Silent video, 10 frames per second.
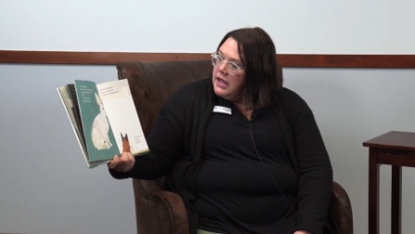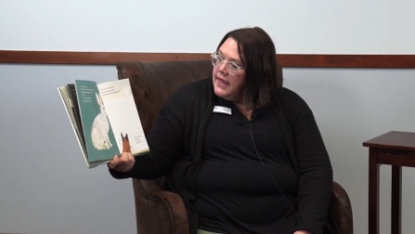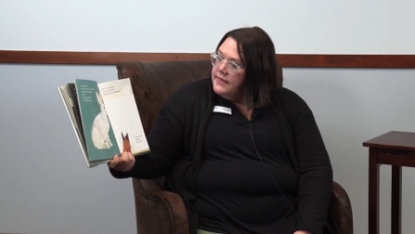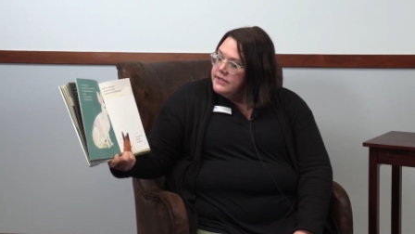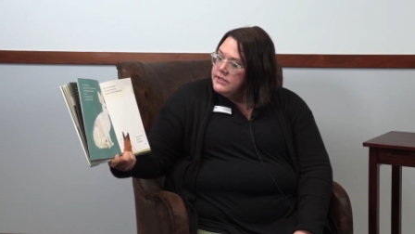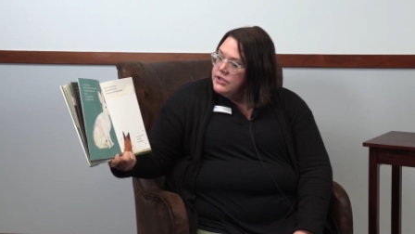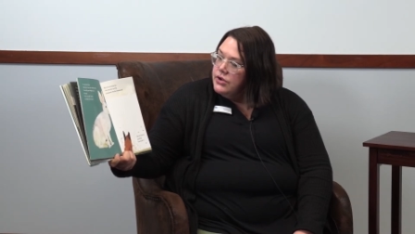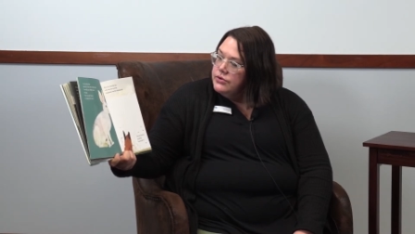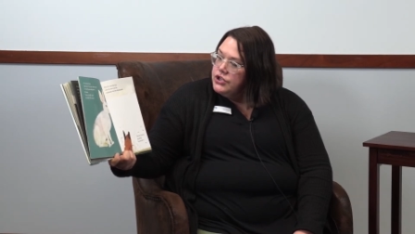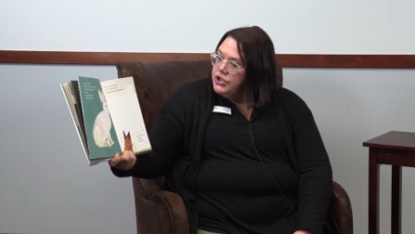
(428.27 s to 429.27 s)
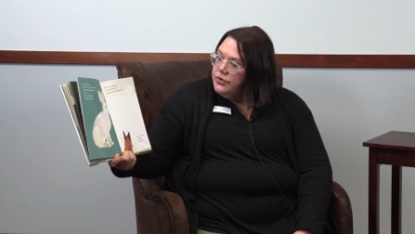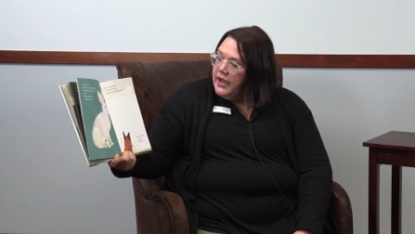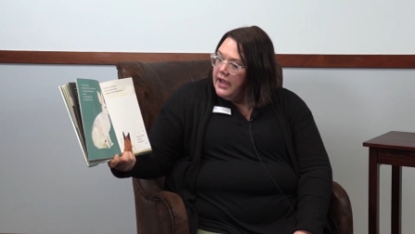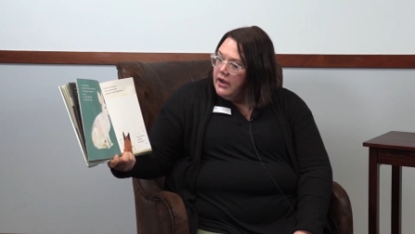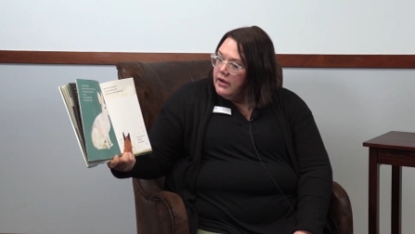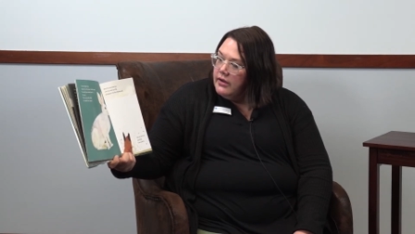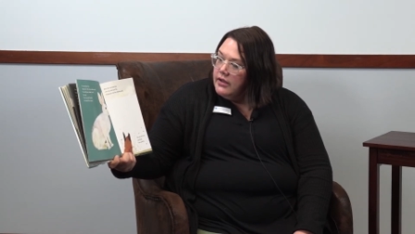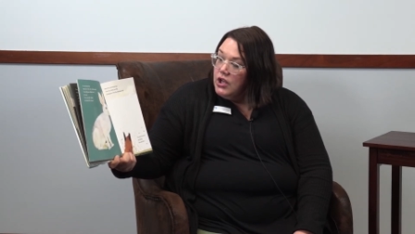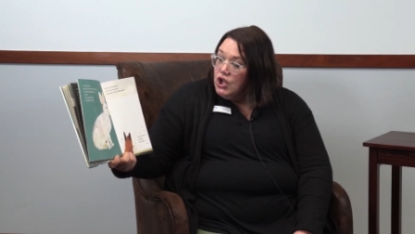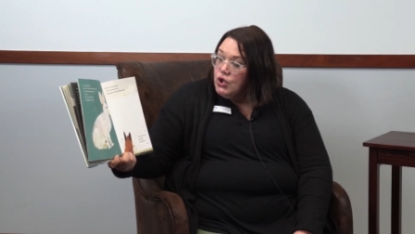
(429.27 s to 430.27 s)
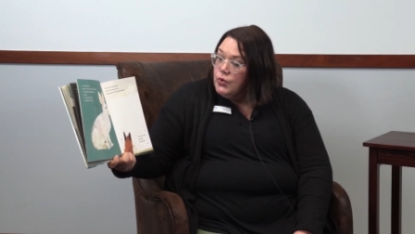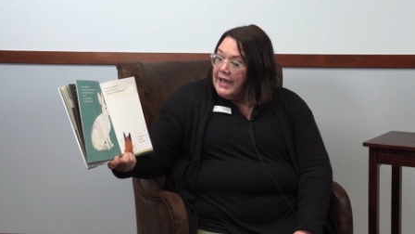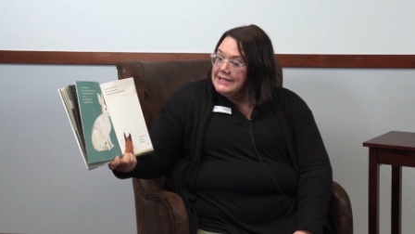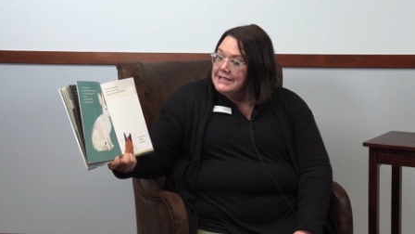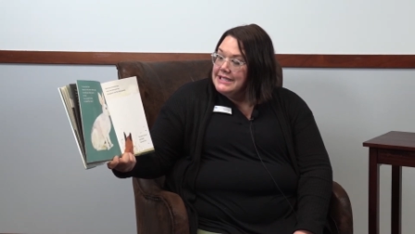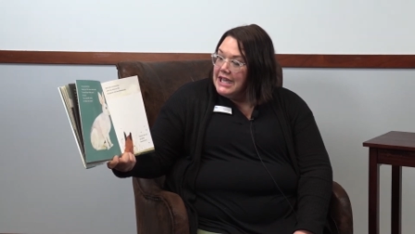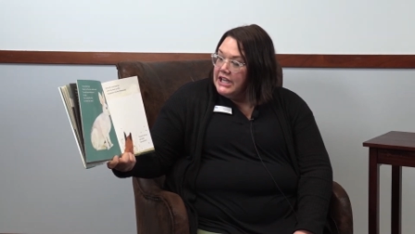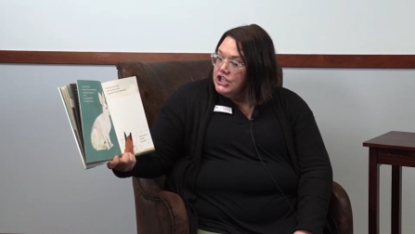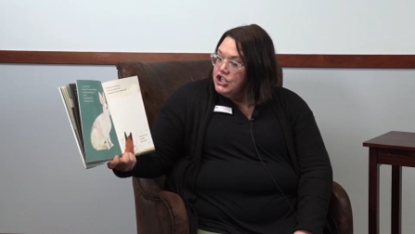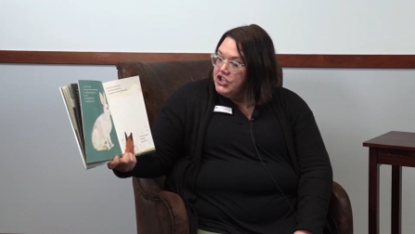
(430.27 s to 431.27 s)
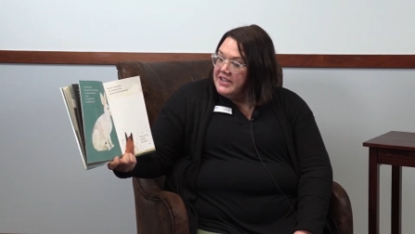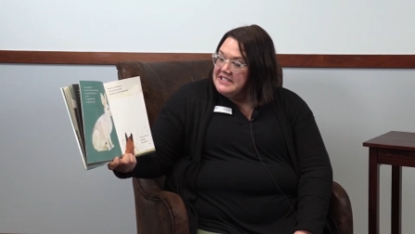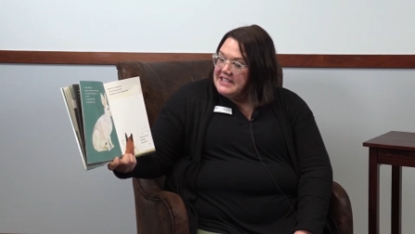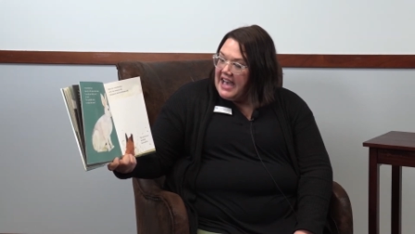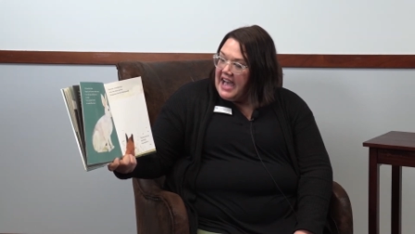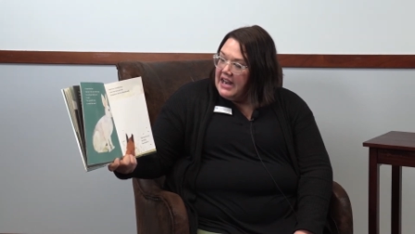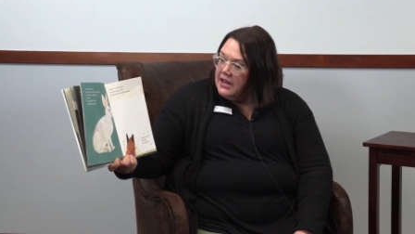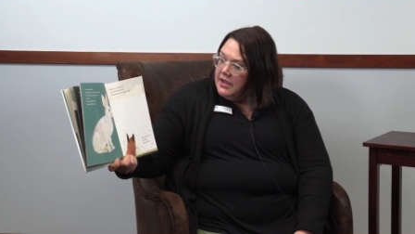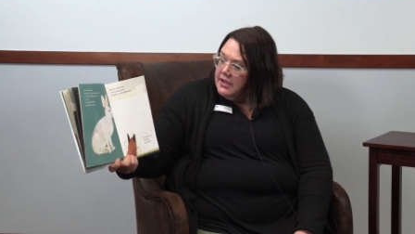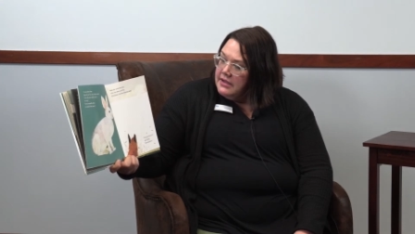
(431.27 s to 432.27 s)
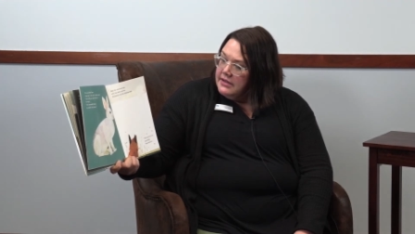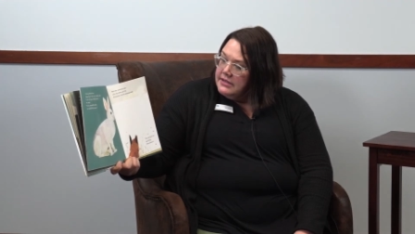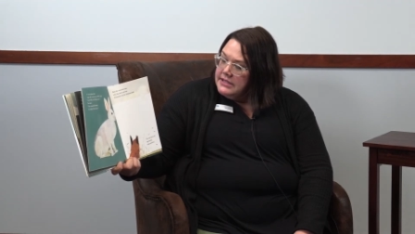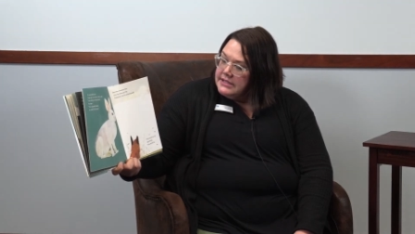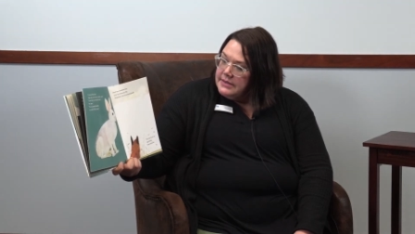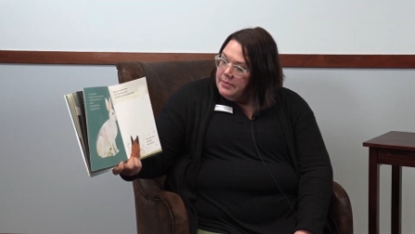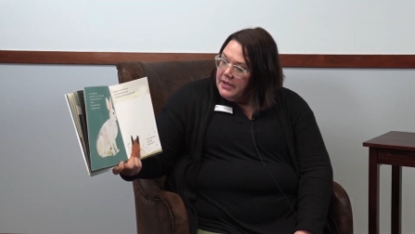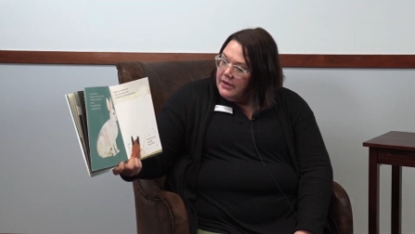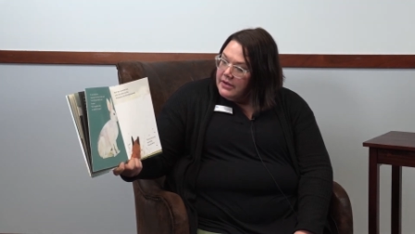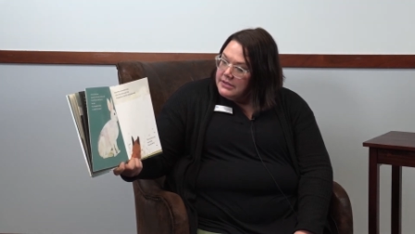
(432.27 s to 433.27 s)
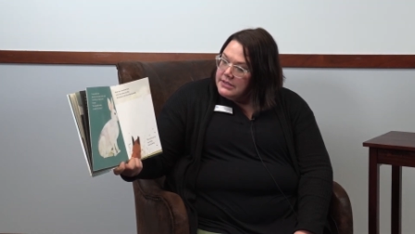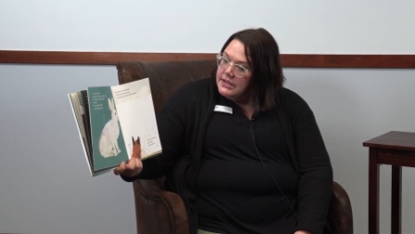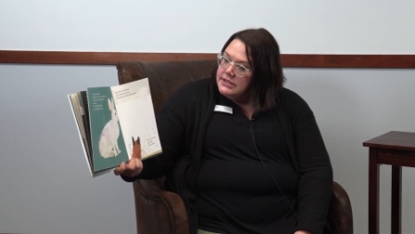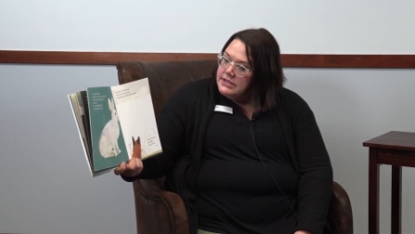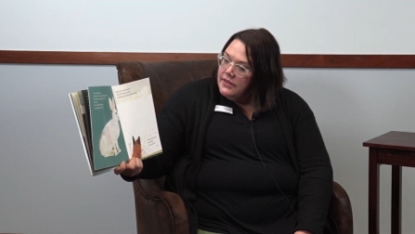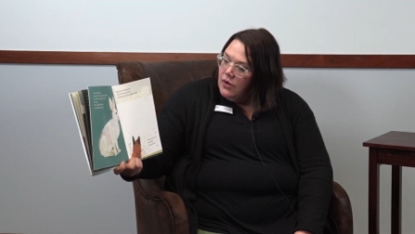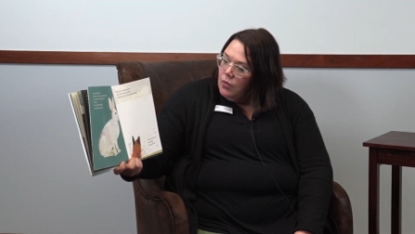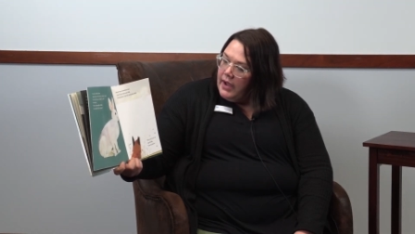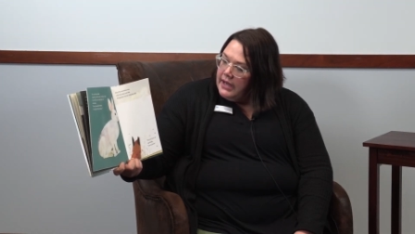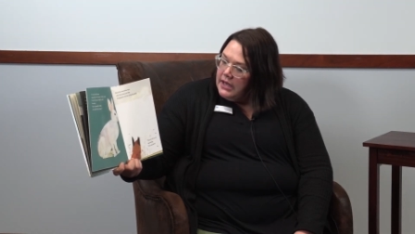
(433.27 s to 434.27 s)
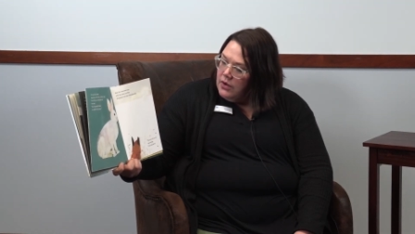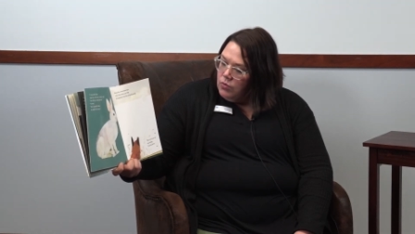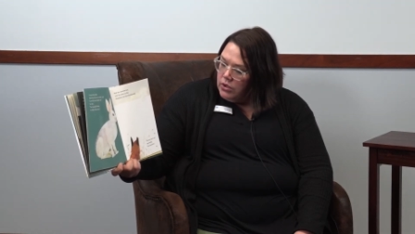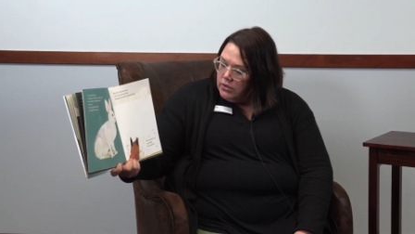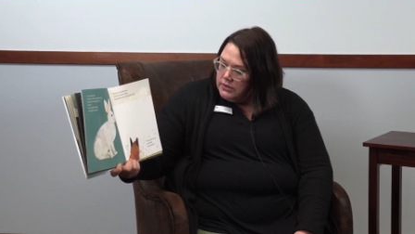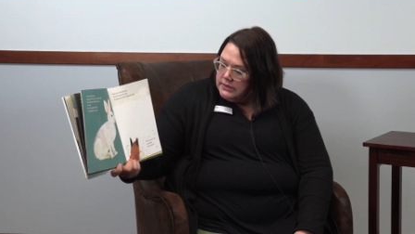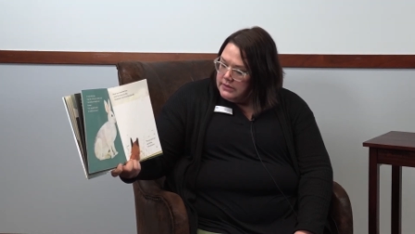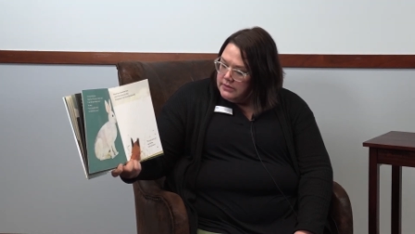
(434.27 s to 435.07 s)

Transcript: And the snowshoe hare, who has done just that, disappears into the whitening world.